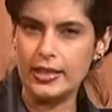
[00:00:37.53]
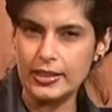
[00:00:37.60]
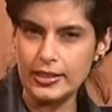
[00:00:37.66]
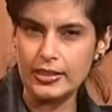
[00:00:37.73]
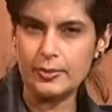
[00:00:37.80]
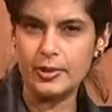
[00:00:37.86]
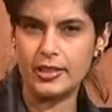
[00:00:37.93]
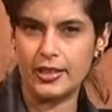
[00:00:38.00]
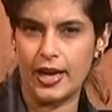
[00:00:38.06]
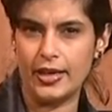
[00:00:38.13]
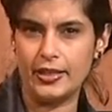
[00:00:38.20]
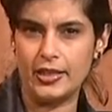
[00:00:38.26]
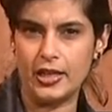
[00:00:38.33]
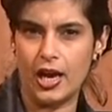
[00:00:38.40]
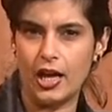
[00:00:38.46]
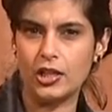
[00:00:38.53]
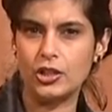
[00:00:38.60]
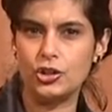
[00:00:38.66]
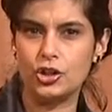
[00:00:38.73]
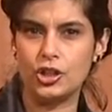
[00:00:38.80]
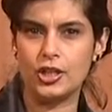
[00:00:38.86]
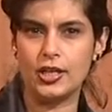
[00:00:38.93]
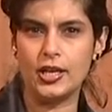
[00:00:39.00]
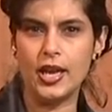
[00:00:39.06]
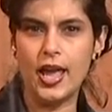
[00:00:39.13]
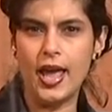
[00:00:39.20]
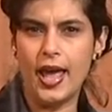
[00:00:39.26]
Islamist ideology